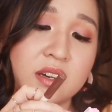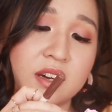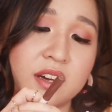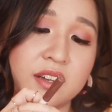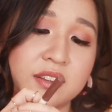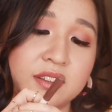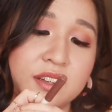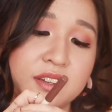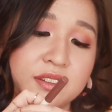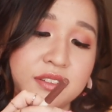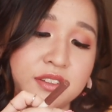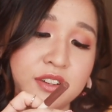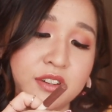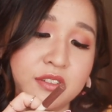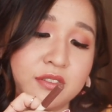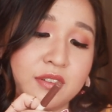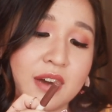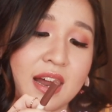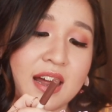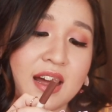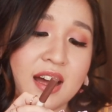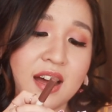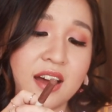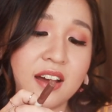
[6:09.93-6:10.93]
another
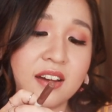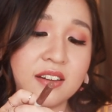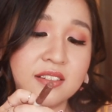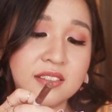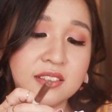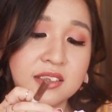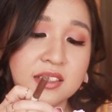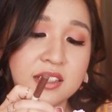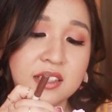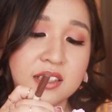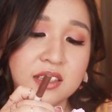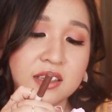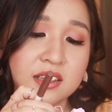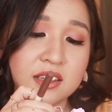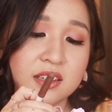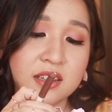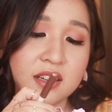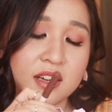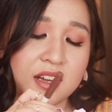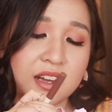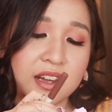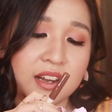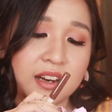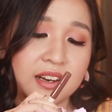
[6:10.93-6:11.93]
round,
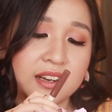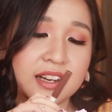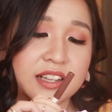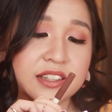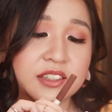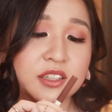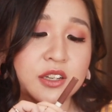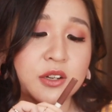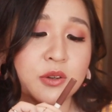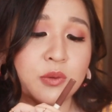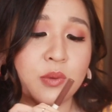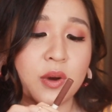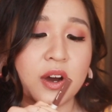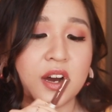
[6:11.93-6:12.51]
little